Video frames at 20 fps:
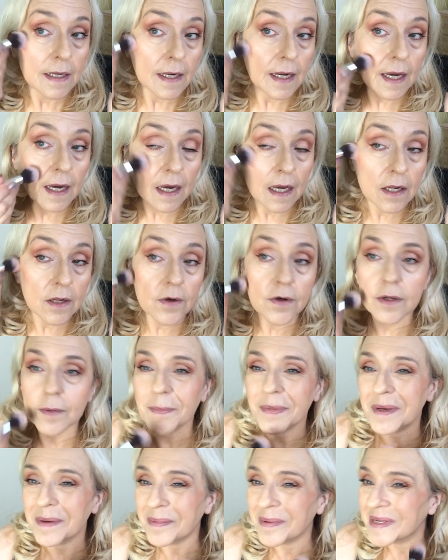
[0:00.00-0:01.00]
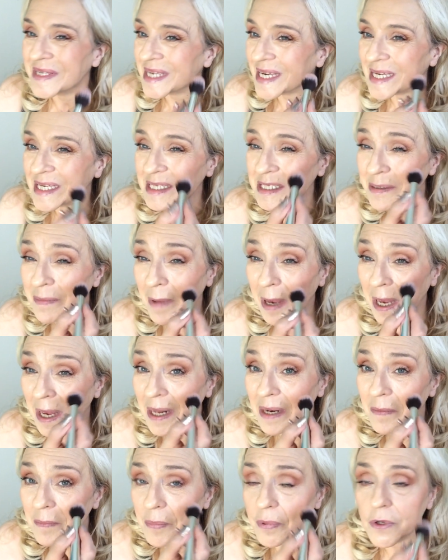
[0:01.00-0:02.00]
Now, a lot of people say
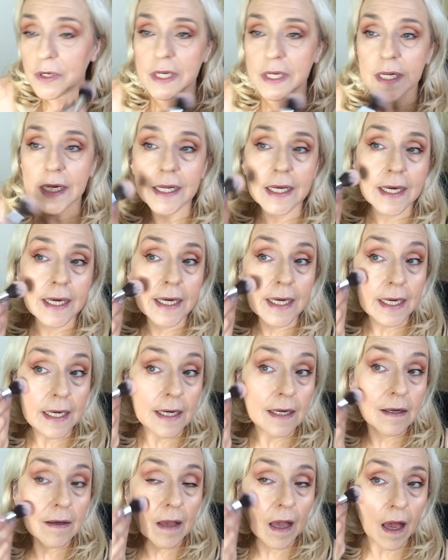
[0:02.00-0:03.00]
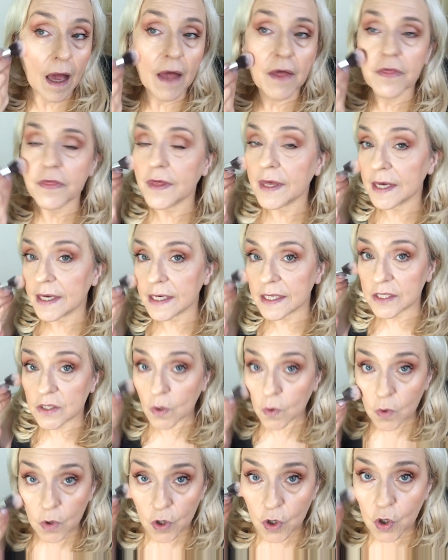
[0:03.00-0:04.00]
smile and put it here. I think it's
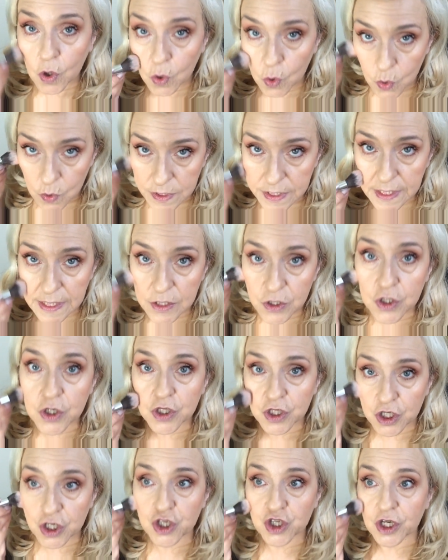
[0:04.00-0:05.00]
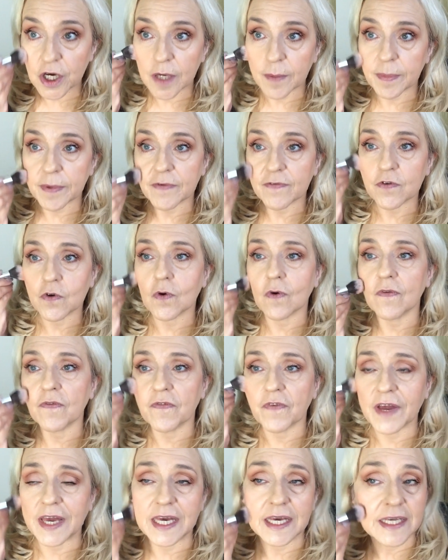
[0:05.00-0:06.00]
all according to the shape of your
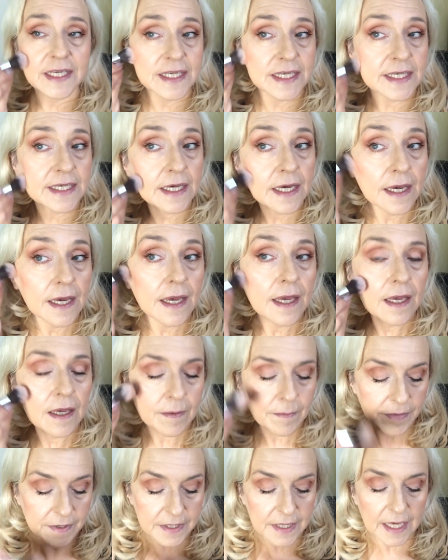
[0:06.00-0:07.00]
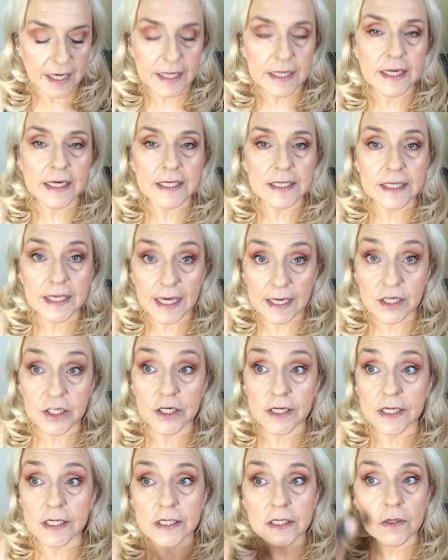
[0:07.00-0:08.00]
face. But that doesn't
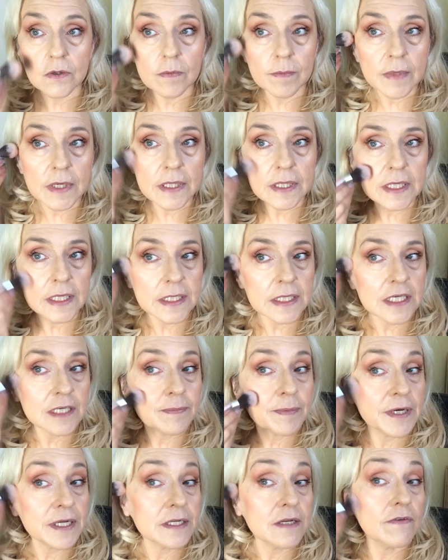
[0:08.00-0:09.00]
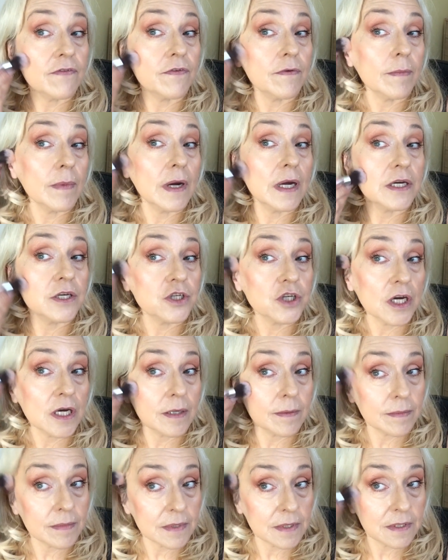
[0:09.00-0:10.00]
actually suit me. This is better for my
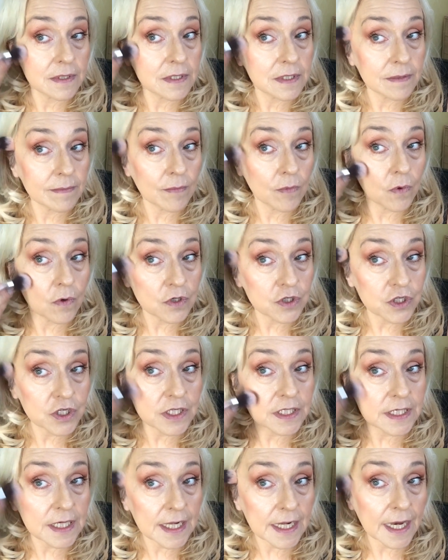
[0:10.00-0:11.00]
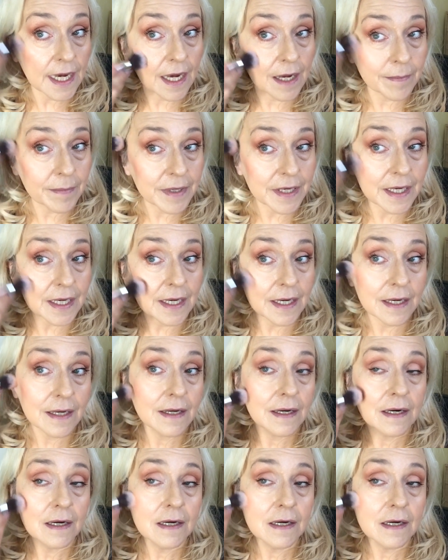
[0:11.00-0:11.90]
shape to more chisel it up here.